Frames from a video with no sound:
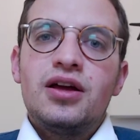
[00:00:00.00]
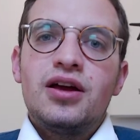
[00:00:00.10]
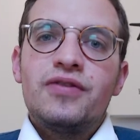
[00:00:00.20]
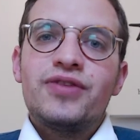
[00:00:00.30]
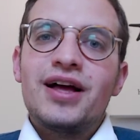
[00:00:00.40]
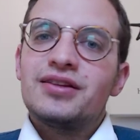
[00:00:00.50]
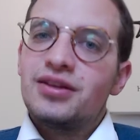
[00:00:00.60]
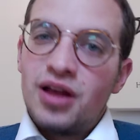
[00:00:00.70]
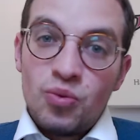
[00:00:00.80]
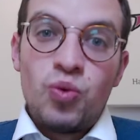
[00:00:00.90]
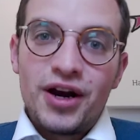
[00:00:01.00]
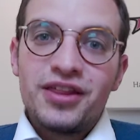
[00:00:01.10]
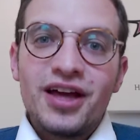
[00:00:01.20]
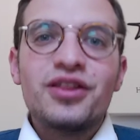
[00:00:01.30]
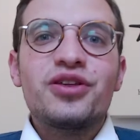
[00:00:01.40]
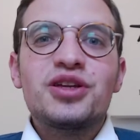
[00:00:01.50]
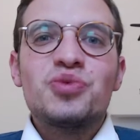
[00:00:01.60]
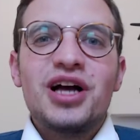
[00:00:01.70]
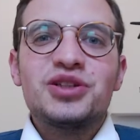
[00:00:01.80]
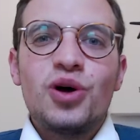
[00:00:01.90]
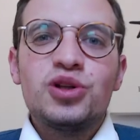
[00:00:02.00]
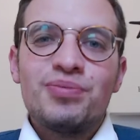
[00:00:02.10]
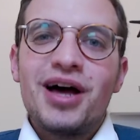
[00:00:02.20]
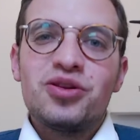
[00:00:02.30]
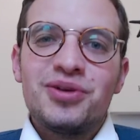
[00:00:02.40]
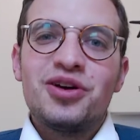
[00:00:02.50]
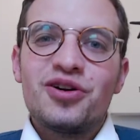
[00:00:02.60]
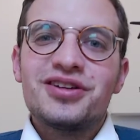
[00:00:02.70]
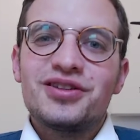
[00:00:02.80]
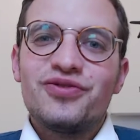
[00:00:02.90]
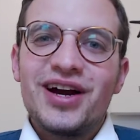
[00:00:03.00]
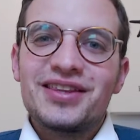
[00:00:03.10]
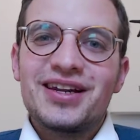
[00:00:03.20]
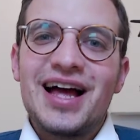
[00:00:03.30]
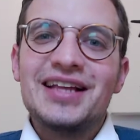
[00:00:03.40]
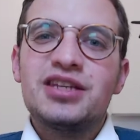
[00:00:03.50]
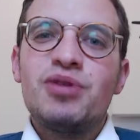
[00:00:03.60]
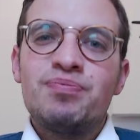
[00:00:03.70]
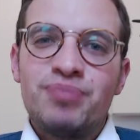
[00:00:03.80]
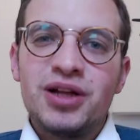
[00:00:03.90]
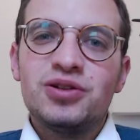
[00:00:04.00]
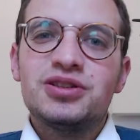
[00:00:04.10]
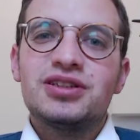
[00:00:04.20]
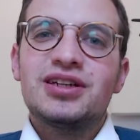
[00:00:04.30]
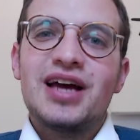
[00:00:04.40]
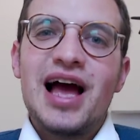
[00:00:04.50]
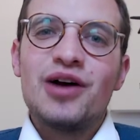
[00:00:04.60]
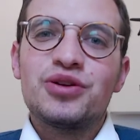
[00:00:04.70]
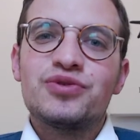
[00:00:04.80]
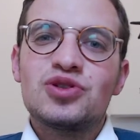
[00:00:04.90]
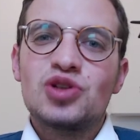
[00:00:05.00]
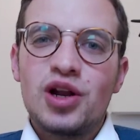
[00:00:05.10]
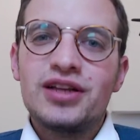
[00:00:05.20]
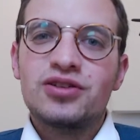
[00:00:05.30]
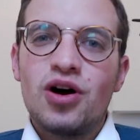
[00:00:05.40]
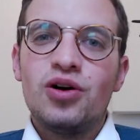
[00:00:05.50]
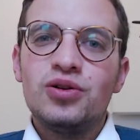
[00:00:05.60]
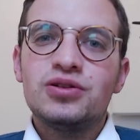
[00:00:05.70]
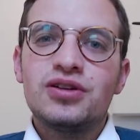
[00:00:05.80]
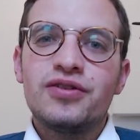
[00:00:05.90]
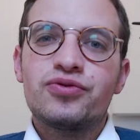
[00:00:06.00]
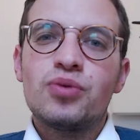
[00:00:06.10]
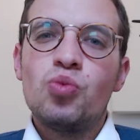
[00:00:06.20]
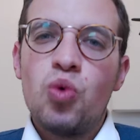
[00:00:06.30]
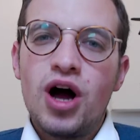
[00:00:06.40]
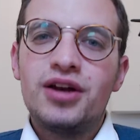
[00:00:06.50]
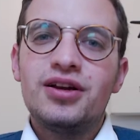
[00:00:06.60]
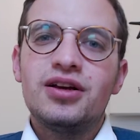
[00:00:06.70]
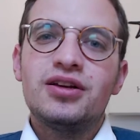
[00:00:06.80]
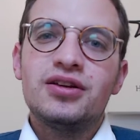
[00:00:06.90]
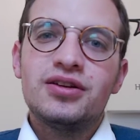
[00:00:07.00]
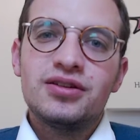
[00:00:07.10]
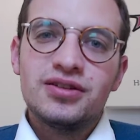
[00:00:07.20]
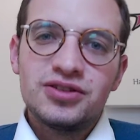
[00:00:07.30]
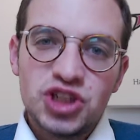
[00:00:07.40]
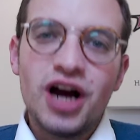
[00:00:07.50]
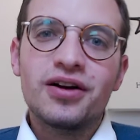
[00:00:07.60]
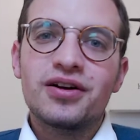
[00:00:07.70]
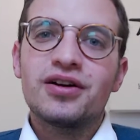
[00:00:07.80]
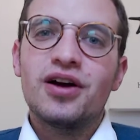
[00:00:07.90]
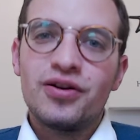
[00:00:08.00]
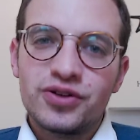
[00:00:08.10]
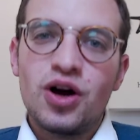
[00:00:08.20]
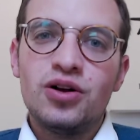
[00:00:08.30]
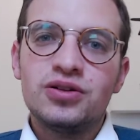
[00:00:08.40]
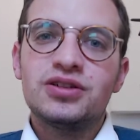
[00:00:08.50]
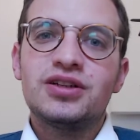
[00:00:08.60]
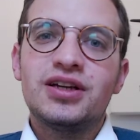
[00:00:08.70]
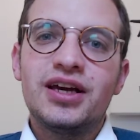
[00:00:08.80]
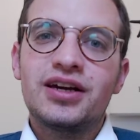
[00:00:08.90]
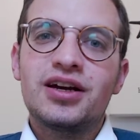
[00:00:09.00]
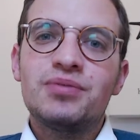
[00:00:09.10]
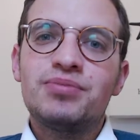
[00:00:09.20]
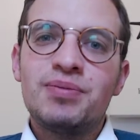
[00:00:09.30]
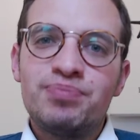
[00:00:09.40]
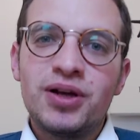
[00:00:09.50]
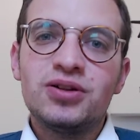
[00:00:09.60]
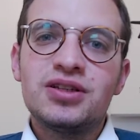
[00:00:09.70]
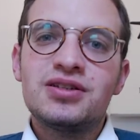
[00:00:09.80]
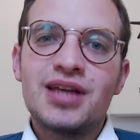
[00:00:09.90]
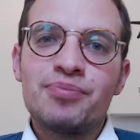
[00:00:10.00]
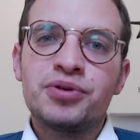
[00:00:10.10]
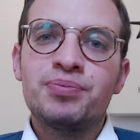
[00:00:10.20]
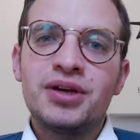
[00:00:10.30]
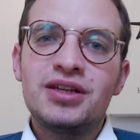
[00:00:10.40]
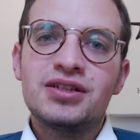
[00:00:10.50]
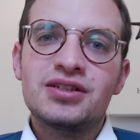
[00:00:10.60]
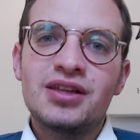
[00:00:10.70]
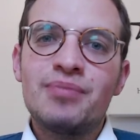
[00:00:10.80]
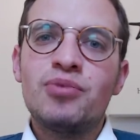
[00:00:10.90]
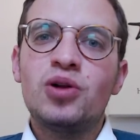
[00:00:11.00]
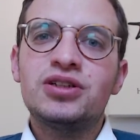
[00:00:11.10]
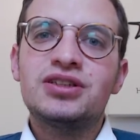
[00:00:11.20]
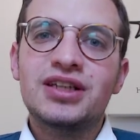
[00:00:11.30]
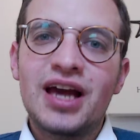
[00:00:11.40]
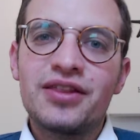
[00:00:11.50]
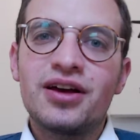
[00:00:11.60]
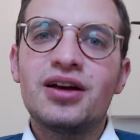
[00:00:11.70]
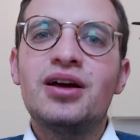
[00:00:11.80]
One of the other things we are told about the menorah is the fact that it had to be built out of solid gold from one chunk of gold. It couldn't be built in separate pieces and then molded together,